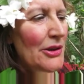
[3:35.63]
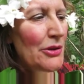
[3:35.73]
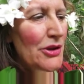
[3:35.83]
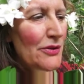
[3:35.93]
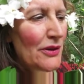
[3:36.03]

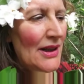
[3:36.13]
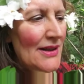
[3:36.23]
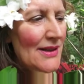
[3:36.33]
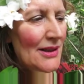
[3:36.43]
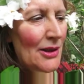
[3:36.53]
useful
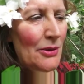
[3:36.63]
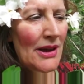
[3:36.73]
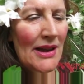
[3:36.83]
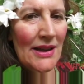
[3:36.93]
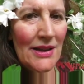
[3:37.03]
as a low
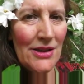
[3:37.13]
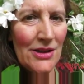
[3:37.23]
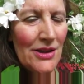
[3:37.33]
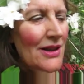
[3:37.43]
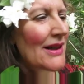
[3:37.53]

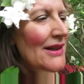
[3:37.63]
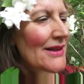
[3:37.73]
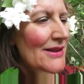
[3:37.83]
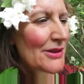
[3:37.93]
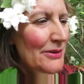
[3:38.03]
hedge,
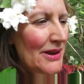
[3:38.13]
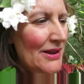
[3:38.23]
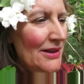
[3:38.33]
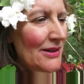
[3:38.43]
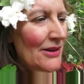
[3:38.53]

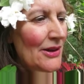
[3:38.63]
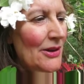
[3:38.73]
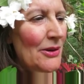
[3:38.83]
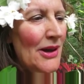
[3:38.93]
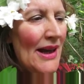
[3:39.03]
screen,
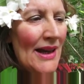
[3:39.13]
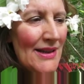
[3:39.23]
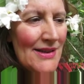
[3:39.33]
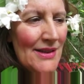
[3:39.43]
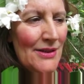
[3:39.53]
or
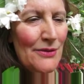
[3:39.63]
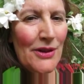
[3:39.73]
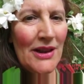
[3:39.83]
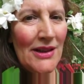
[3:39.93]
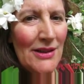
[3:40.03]
accent
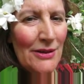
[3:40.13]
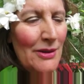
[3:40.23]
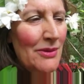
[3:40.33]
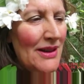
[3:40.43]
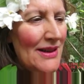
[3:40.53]
for
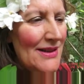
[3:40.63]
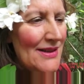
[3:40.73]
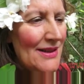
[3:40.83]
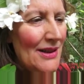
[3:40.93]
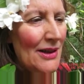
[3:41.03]

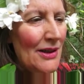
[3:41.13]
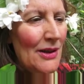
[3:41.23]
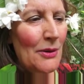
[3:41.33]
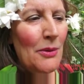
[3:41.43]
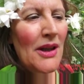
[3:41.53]
entryways,
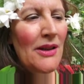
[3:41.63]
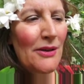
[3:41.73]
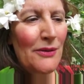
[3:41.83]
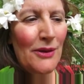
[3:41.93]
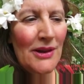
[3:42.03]

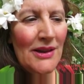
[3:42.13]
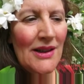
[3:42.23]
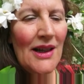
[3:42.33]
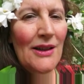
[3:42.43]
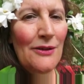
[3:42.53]
wonderful in
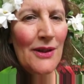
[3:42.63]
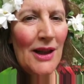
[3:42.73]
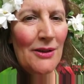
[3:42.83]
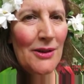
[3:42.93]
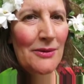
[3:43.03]
cut
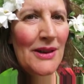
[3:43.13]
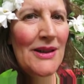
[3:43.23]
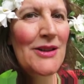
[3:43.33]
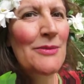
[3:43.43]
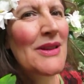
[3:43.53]
flower
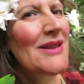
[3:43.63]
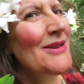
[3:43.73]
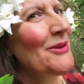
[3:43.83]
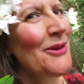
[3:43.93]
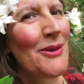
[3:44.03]
arrangements,
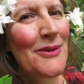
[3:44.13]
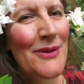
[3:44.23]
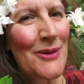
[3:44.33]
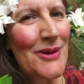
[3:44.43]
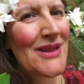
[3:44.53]
or
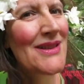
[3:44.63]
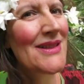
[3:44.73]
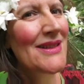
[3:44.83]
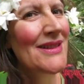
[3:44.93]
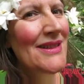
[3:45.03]
of course,